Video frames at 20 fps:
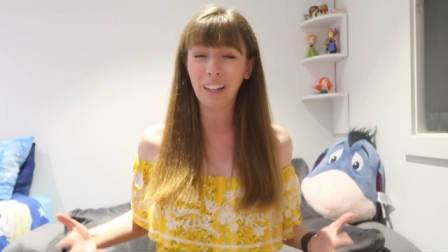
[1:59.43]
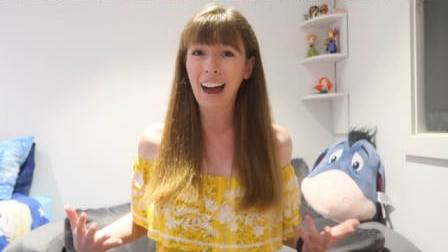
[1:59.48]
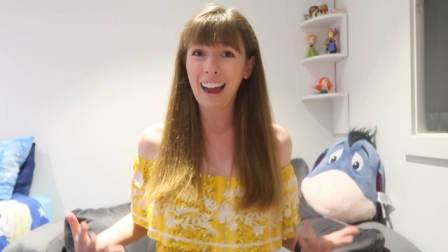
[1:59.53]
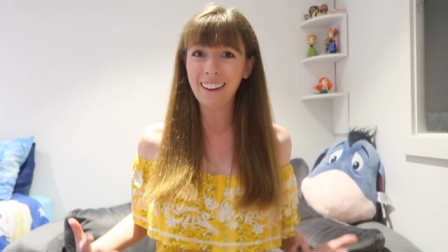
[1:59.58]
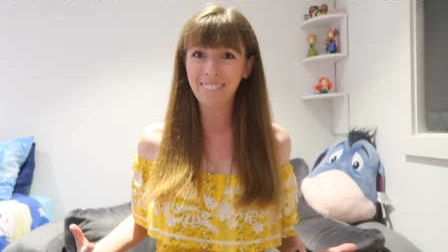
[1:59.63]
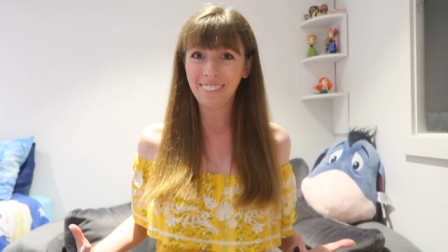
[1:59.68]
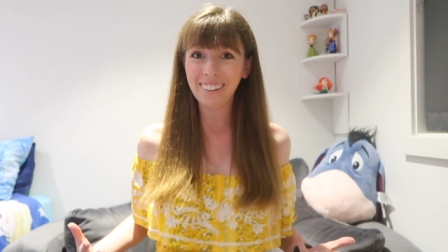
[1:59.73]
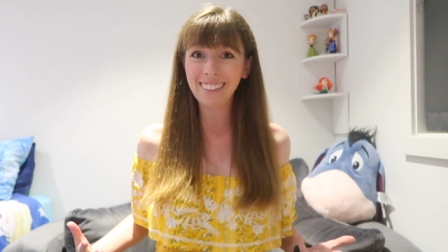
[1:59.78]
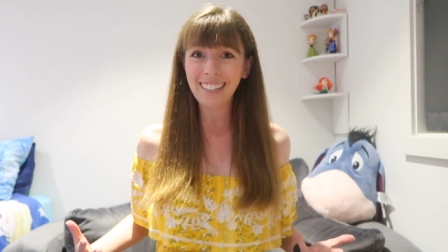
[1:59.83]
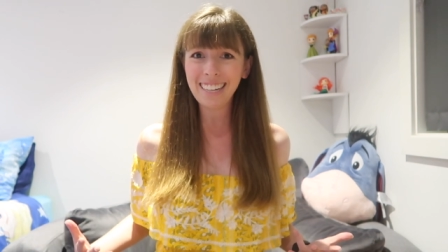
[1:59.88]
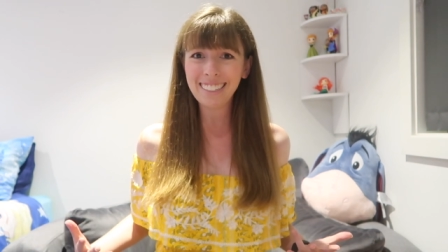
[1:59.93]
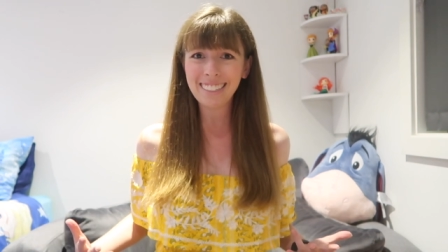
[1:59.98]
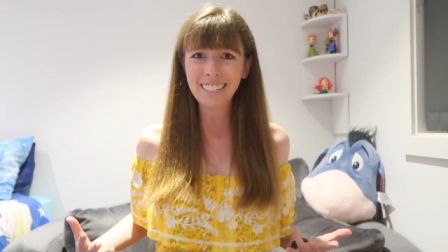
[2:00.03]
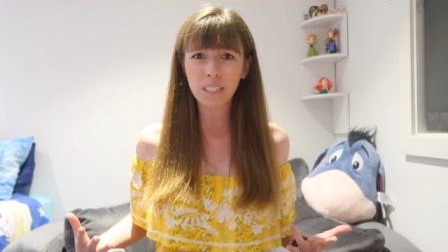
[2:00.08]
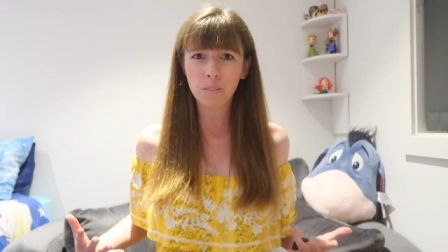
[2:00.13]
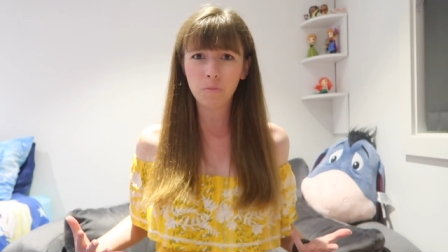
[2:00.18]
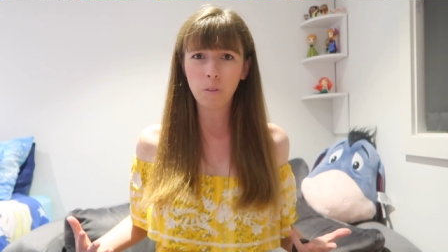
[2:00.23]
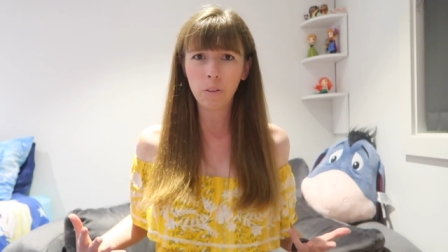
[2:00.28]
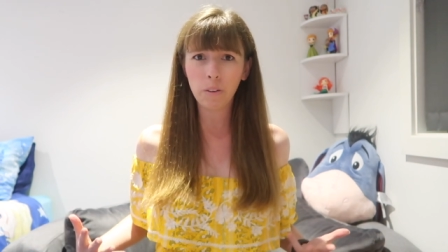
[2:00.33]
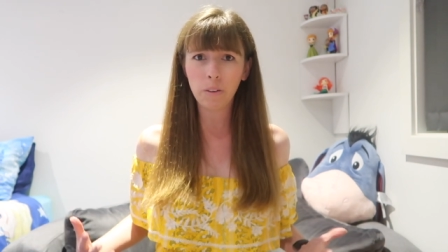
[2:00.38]
I feel like
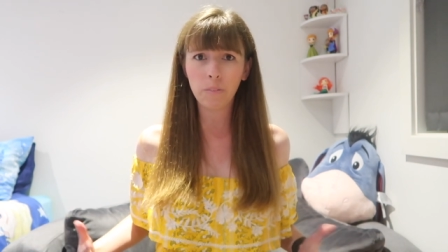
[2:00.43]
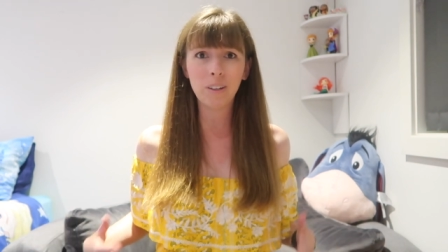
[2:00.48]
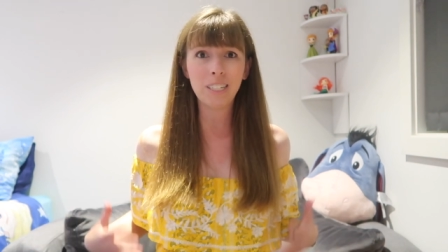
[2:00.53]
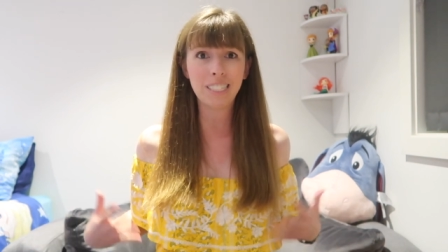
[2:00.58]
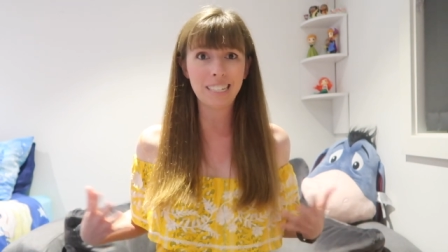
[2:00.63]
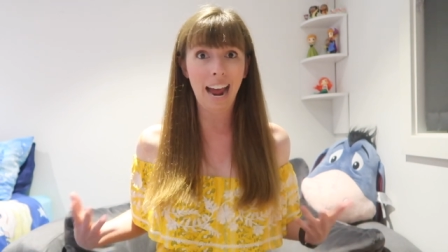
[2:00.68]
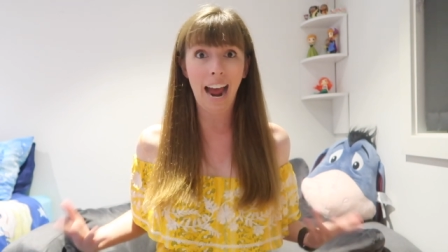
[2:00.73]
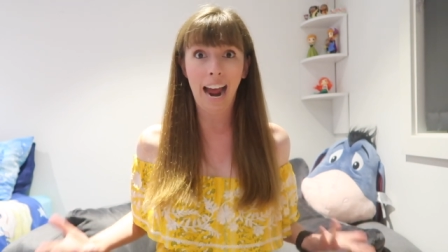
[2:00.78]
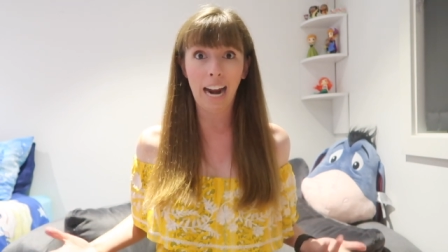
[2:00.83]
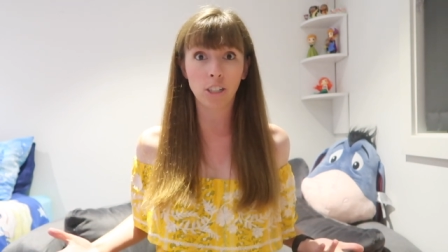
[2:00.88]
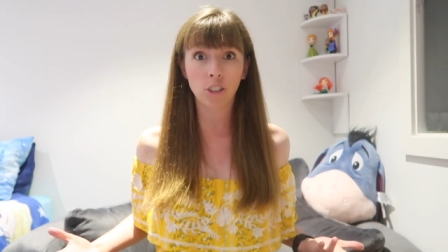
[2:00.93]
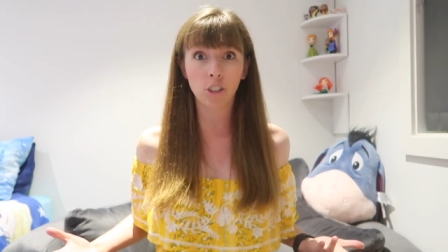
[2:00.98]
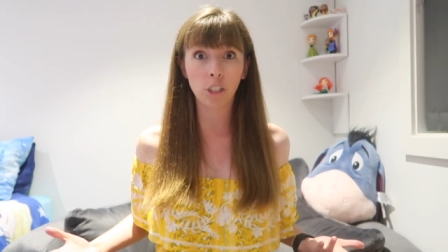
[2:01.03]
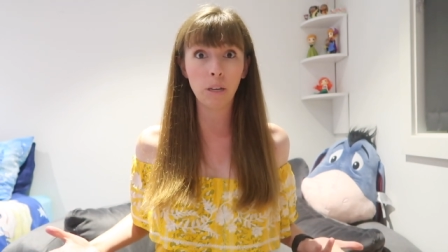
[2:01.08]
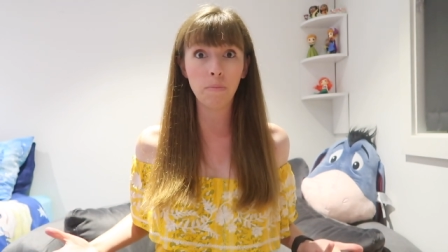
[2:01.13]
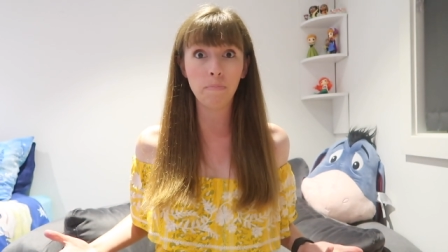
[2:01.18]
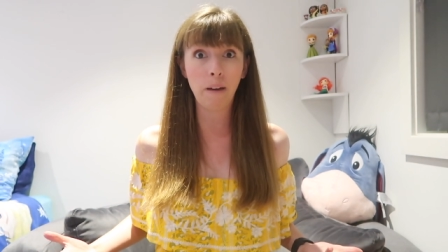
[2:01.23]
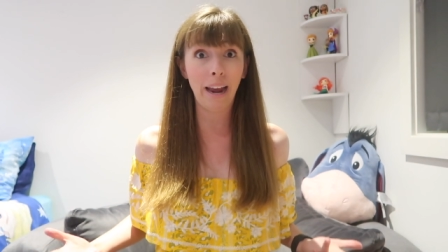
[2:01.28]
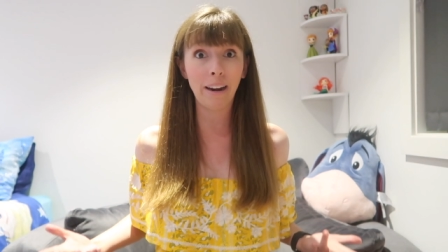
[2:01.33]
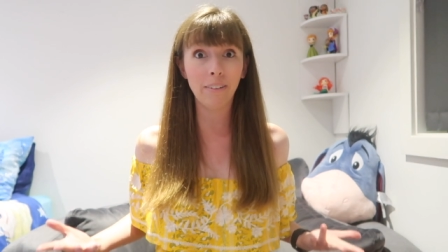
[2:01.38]
this movie was
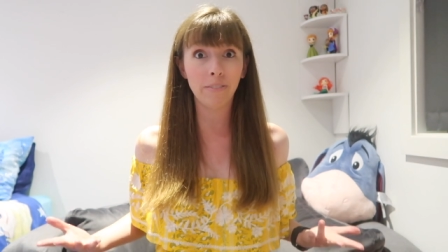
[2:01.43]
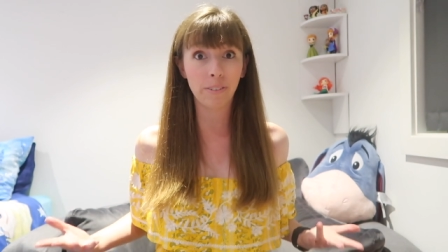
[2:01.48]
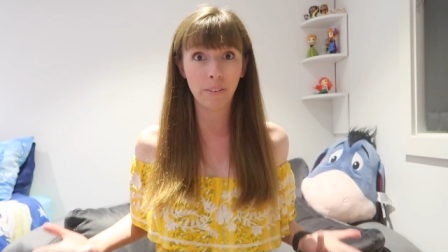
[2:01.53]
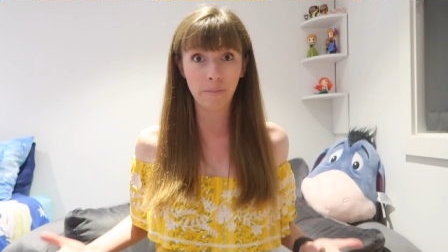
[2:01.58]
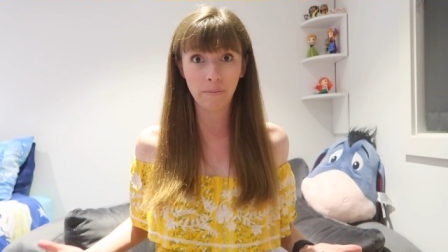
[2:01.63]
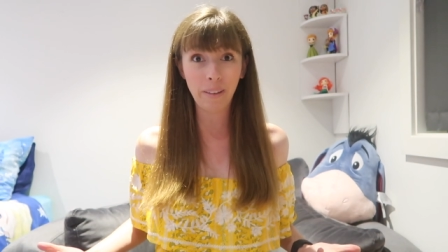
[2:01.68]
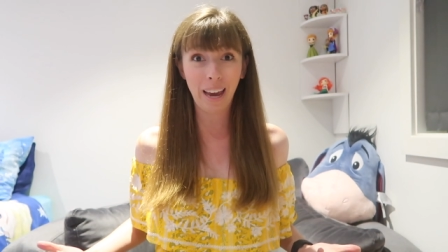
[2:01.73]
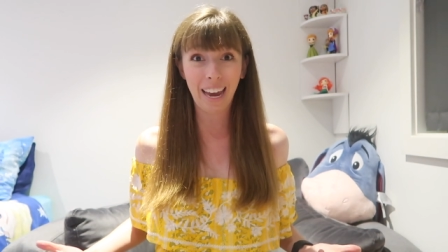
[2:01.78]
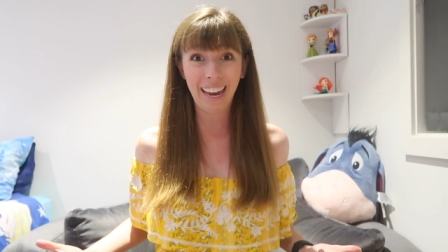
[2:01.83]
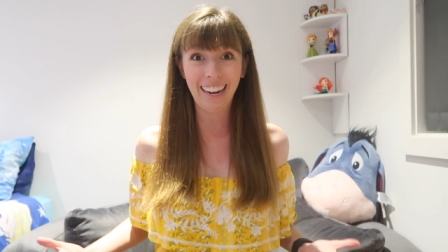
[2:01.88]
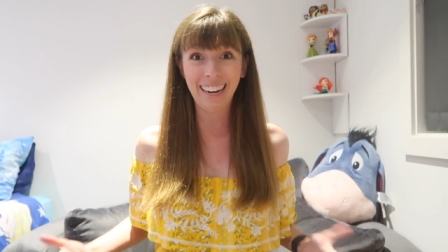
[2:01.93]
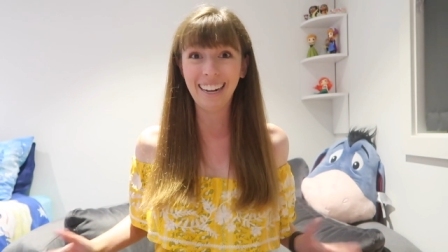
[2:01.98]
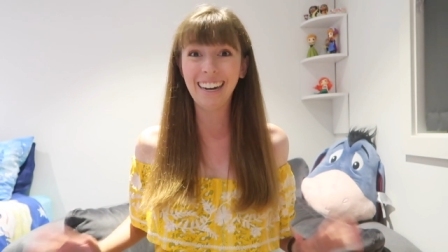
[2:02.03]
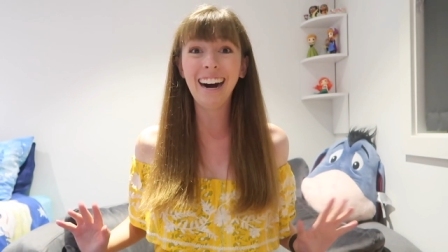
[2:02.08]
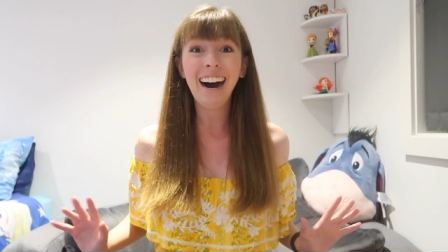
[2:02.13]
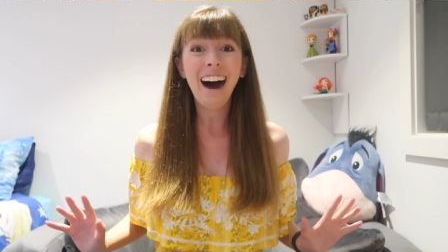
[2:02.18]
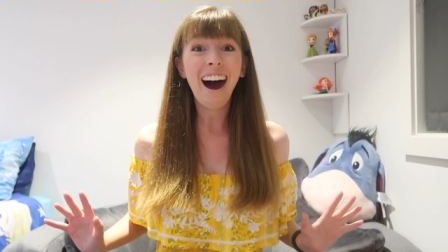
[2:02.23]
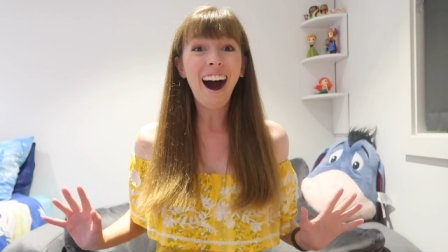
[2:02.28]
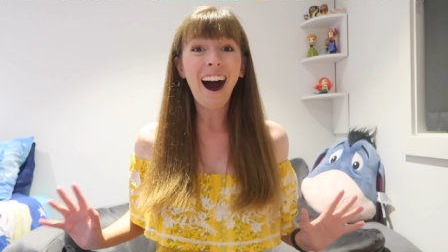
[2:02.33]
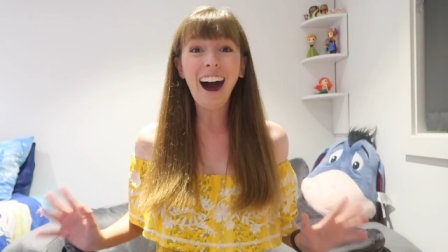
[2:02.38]
actually made for me.
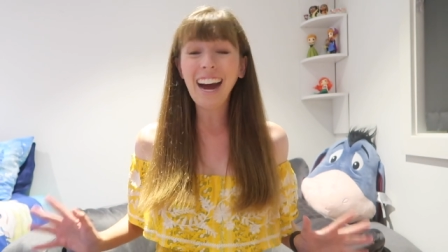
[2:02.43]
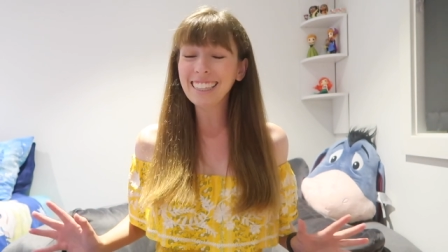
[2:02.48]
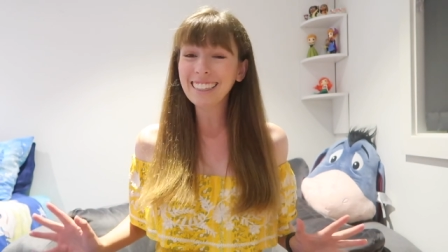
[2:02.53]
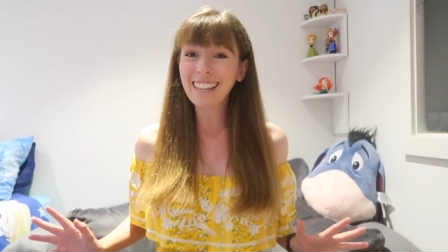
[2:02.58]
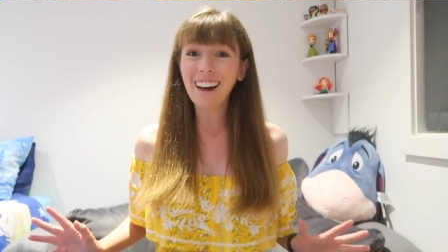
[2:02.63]
I